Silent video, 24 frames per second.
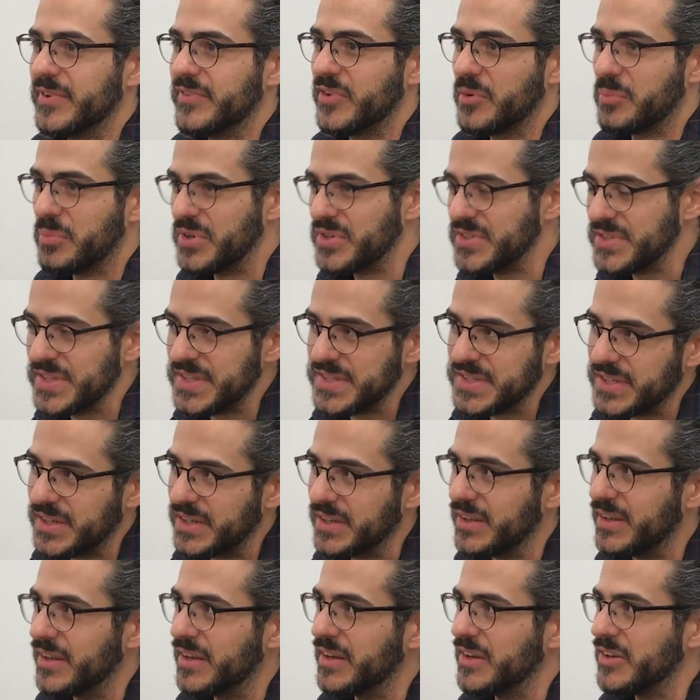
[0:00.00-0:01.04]
if you're
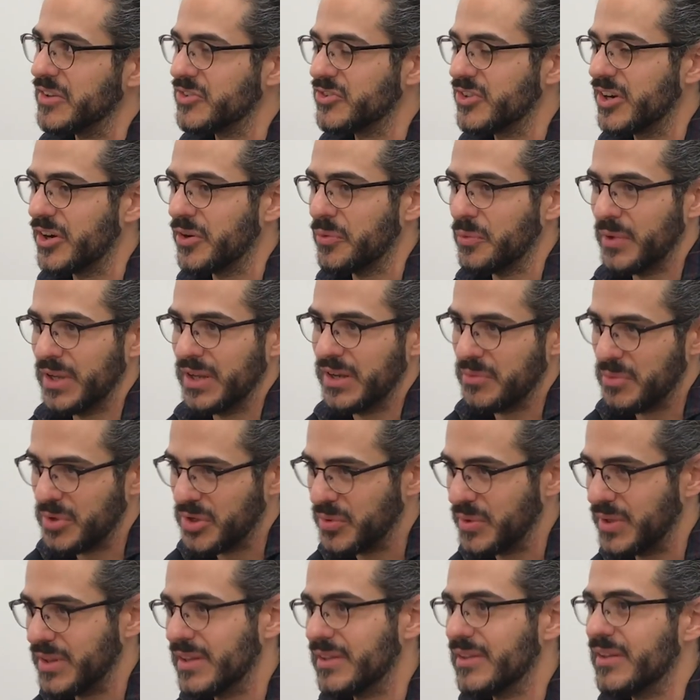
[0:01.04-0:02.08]
persistent and you try to read
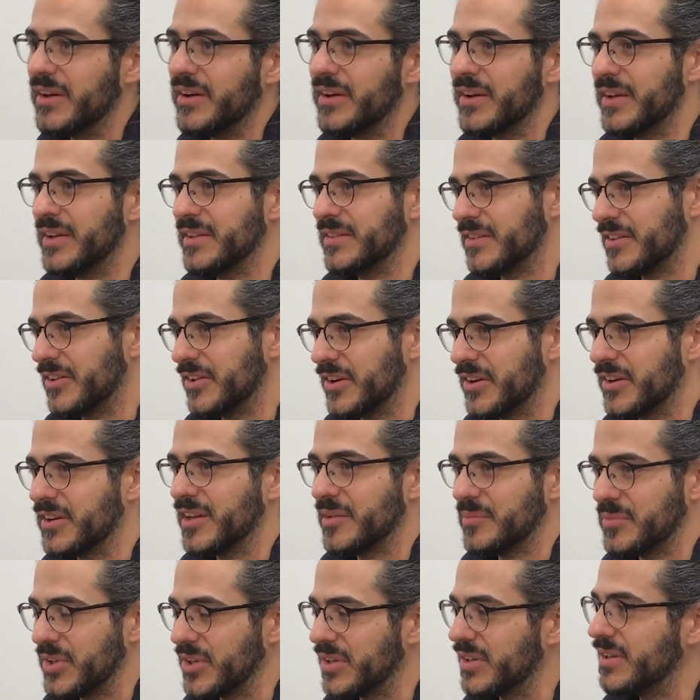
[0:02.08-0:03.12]
between the lines, a lot of
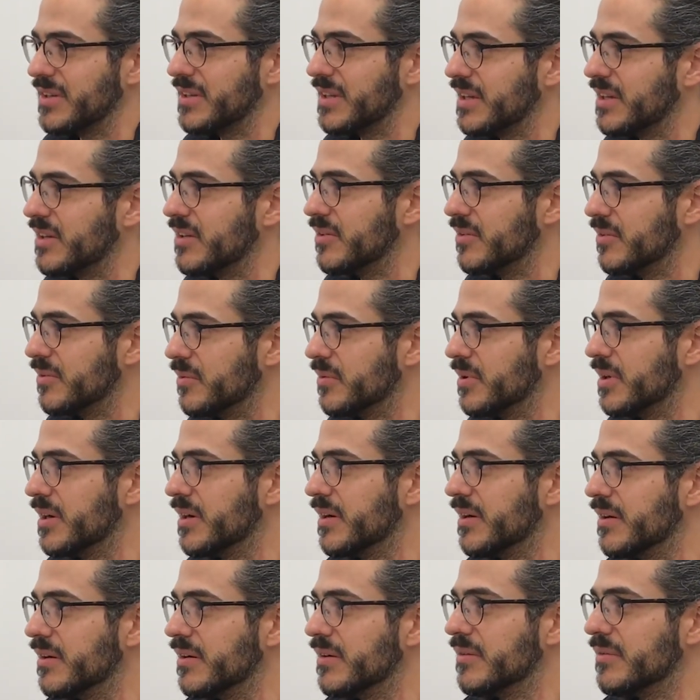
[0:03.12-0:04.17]
times you can tell
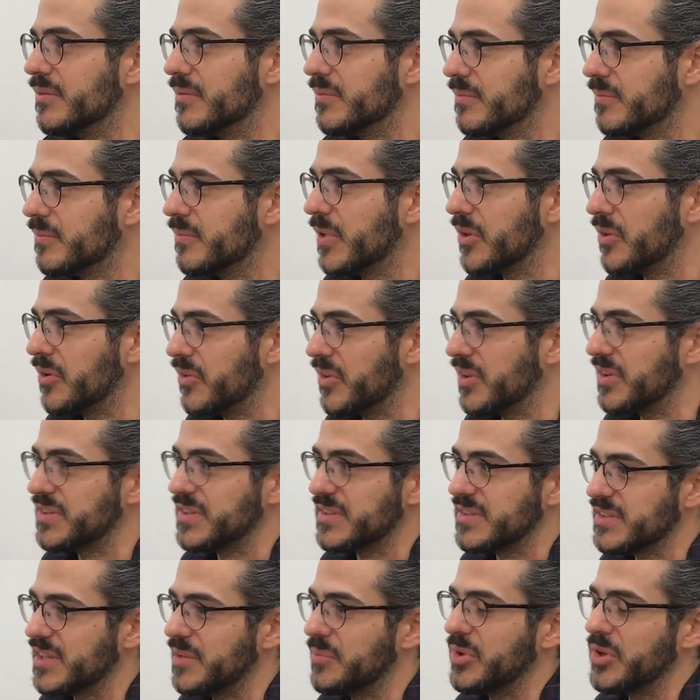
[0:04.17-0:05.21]
whether this
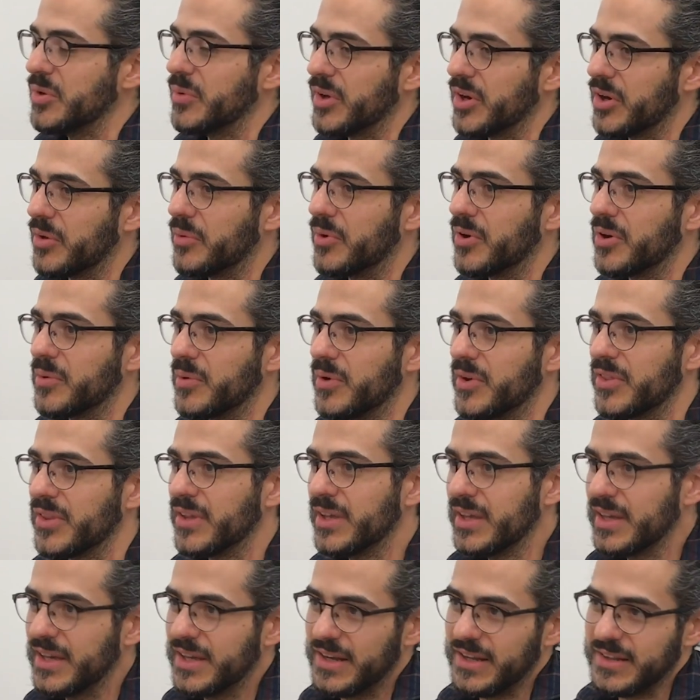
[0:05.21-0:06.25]
is someone you want to work with.
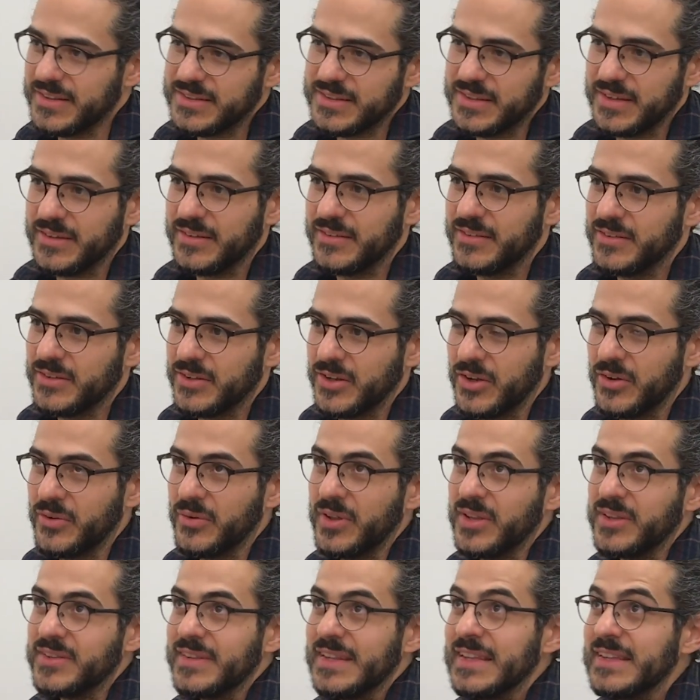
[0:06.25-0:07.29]
And it's,
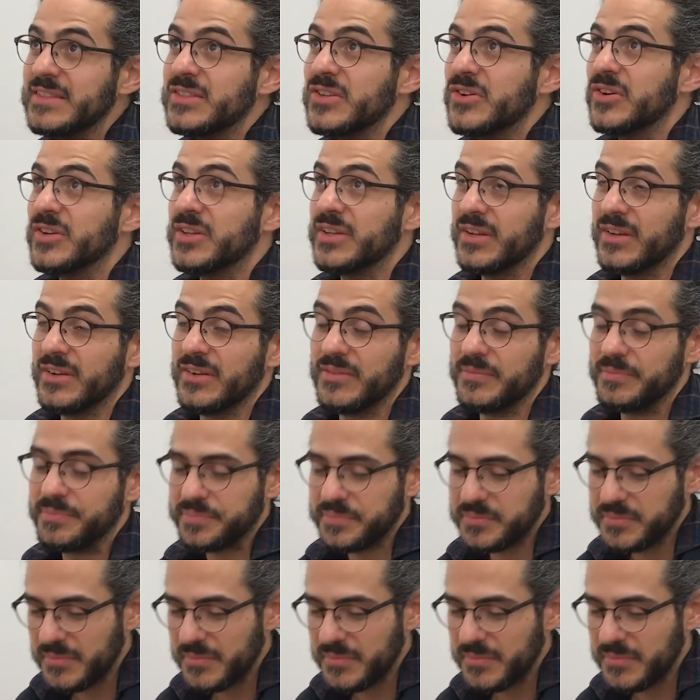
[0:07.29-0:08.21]
it's easier to